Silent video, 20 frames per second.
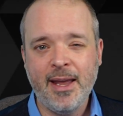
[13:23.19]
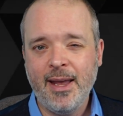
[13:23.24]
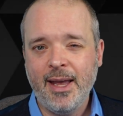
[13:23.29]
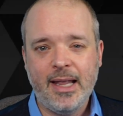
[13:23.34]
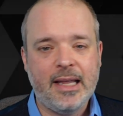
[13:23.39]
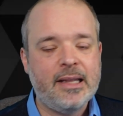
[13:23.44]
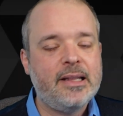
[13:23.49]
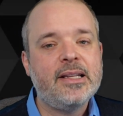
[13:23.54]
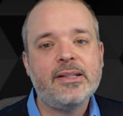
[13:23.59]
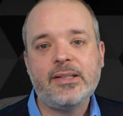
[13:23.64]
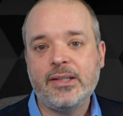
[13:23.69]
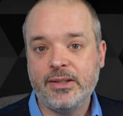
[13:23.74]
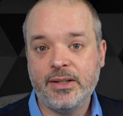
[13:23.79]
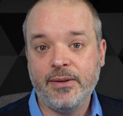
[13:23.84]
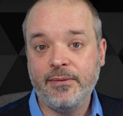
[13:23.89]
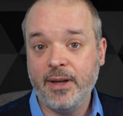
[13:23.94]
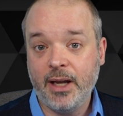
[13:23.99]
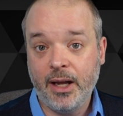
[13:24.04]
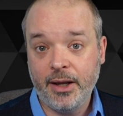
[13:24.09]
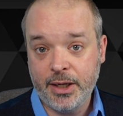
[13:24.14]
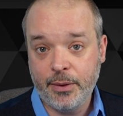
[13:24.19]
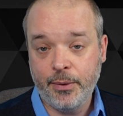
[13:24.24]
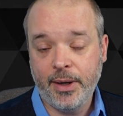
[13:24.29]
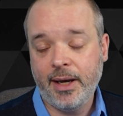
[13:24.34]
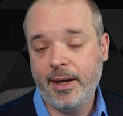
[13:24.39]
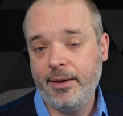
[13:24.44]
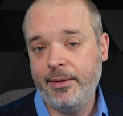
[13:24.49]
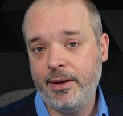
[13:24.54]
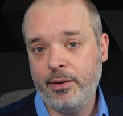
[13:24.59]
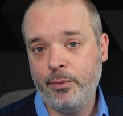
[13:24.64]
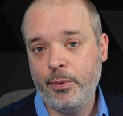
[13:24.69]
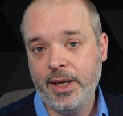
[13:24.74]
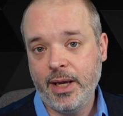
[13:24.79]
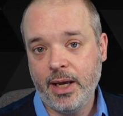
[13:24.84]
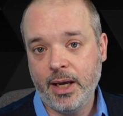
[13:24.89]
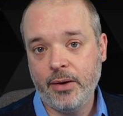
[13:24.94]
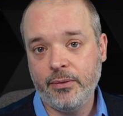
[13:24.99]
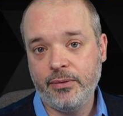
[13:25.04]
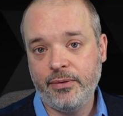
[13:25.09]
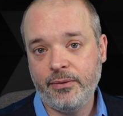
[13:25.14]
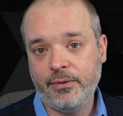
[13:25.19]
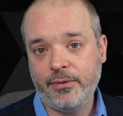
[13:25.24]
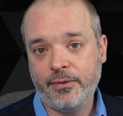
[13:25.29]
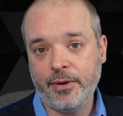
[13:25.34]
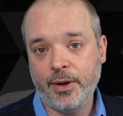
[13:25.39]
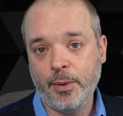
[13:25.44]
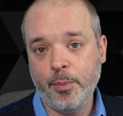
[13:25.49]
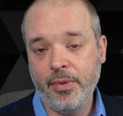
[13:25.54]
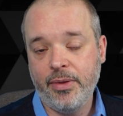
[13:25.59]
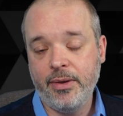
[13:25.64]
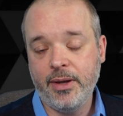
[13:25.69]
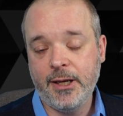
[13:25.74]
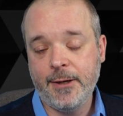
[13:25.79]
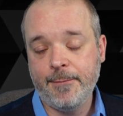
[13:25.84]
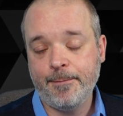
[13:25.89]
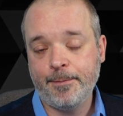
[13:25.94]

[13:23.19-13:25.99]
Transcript: And this is a value add that we have from the